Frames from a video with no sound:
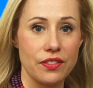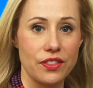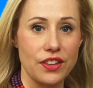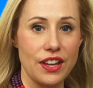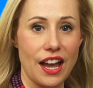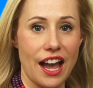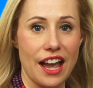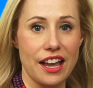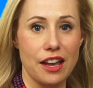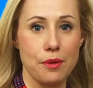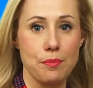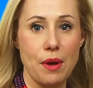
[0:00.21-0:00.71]

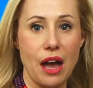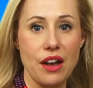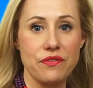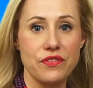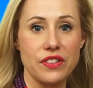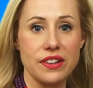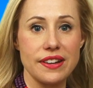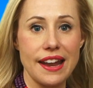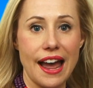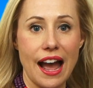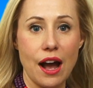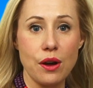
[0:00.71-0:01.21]
The
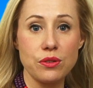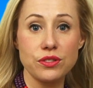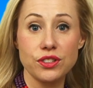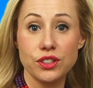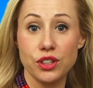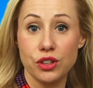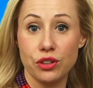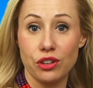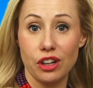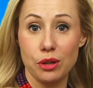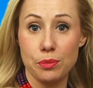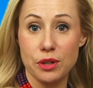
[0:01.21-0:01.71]
IMF announced
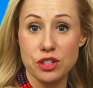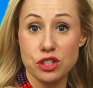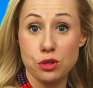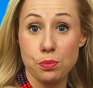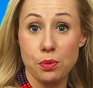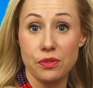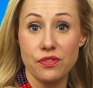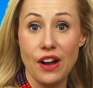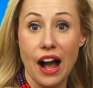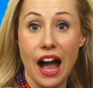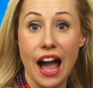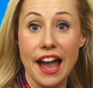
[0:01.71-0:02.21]
an agreement to
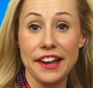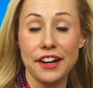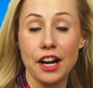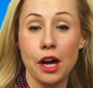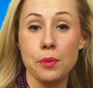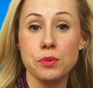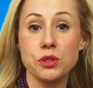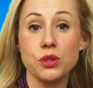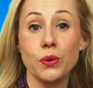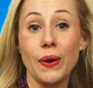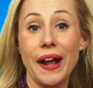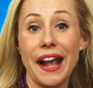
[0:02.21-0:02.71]
provide
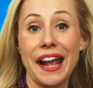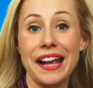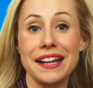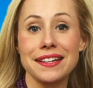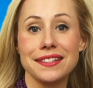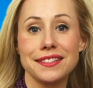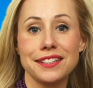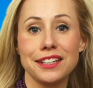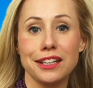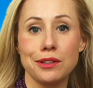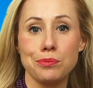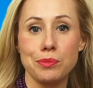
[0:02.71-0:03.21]
up to
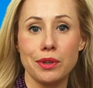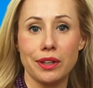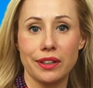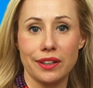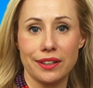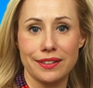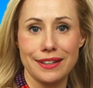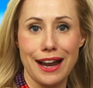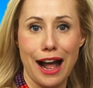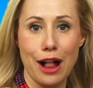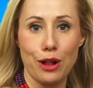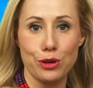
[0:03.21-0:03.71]
$18
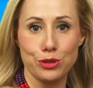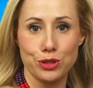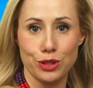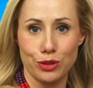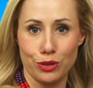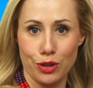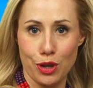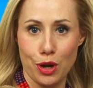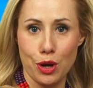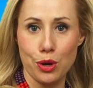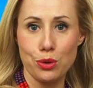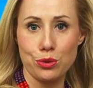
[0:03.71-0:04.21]
billion
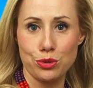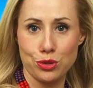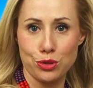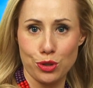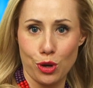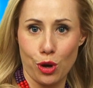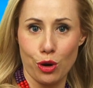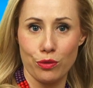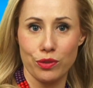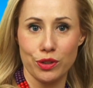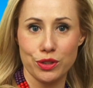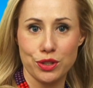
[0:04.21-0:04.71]
in loans
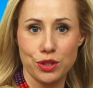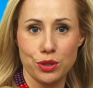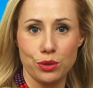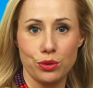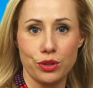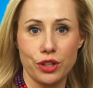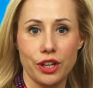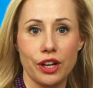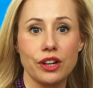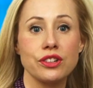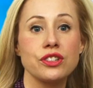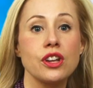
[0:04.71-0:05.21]
over 2
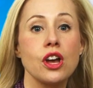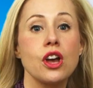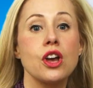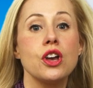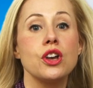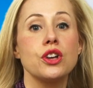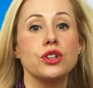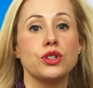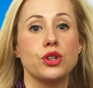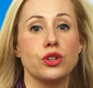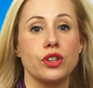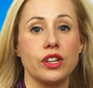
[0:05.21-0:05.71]
years
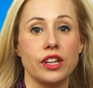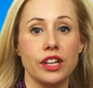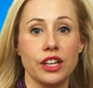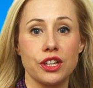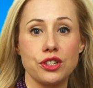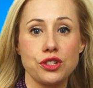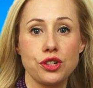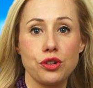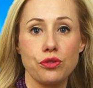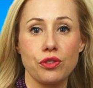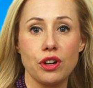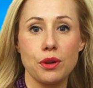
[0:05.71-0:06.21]
to the
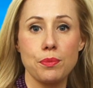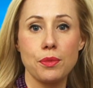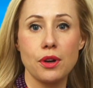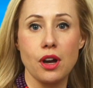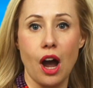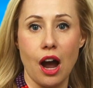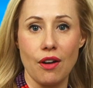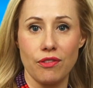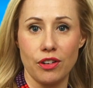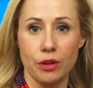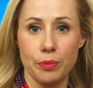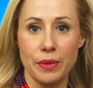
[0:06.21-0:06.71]
interim
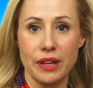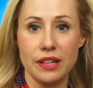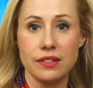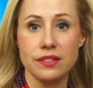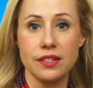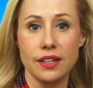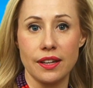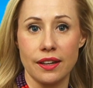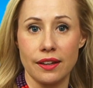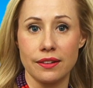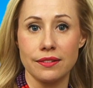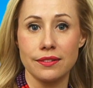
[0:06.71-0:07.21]

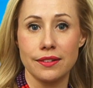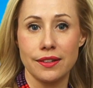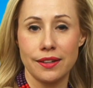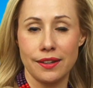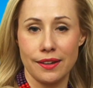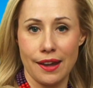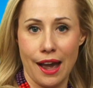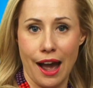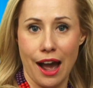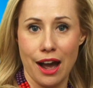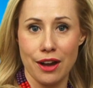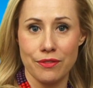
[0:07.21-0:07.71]
government in
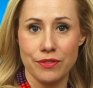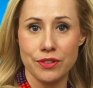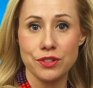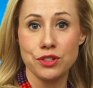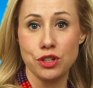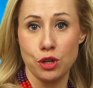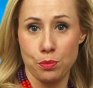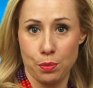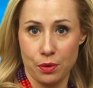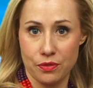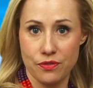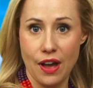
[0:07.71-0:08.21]
Kiev
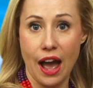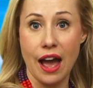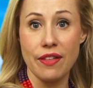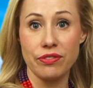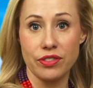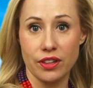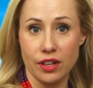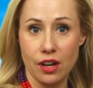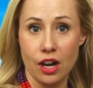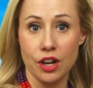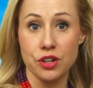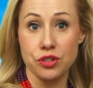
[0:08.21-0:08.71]
to
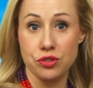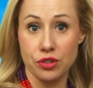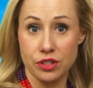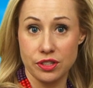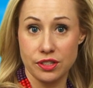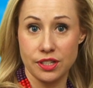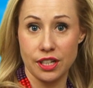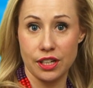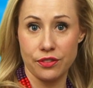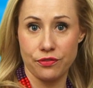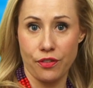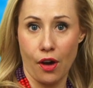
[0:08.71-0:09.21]
prevent the
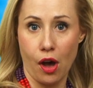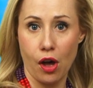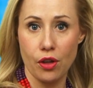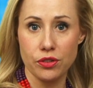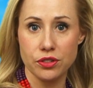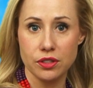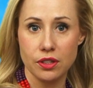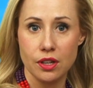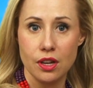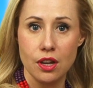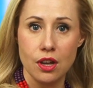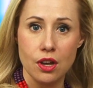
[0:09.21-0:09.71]
country's
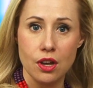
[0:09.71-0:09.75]
default.